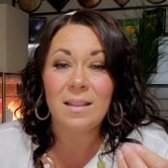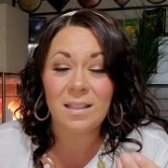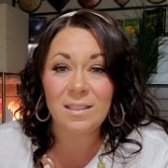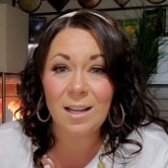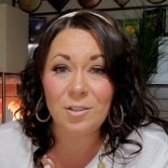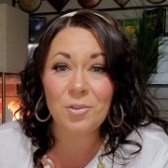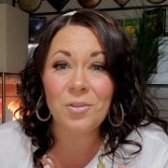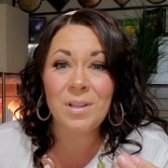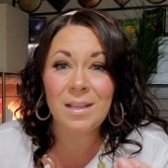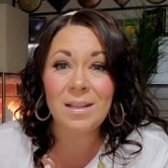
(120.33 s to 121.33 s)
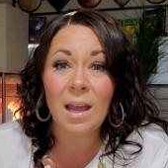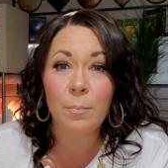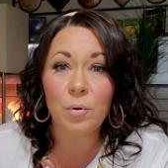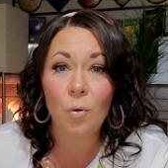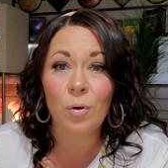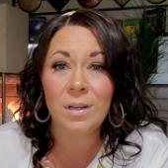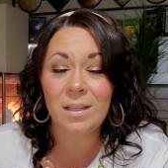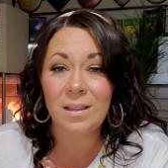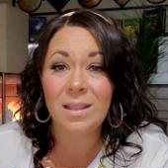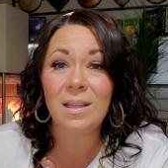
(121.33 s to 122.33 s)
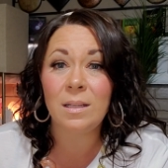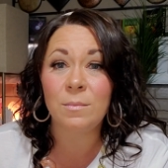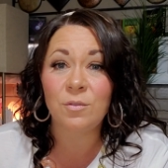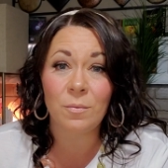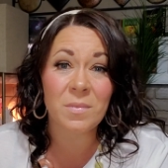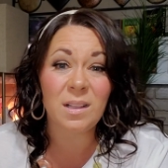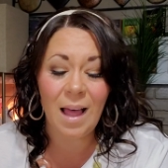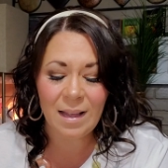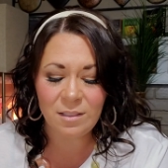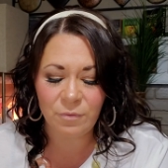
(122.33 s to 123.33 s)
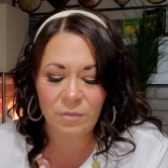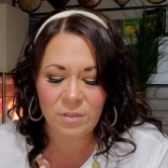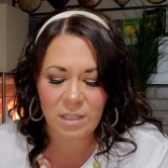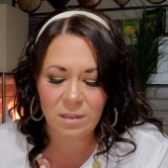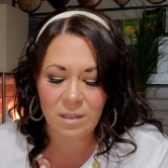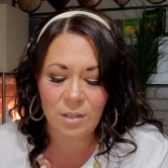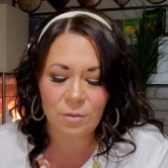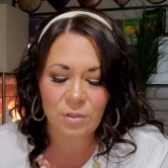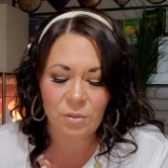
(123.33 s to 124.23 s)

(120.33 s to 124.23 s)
the Saturnian Capricornian themes from the last 15 years.